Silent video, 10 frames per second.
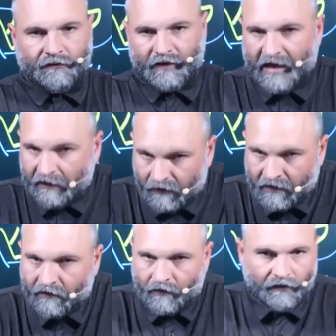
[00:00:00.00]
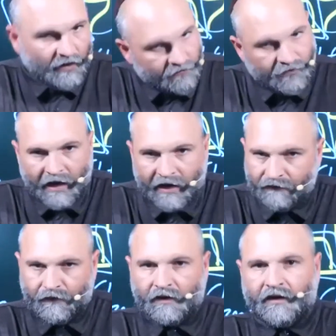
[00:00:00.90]
They think that they've got it
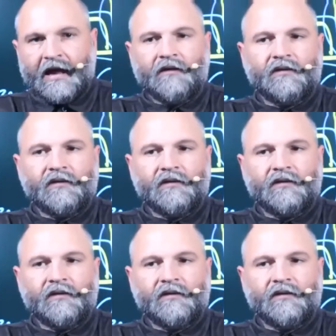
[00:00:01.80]
figured out.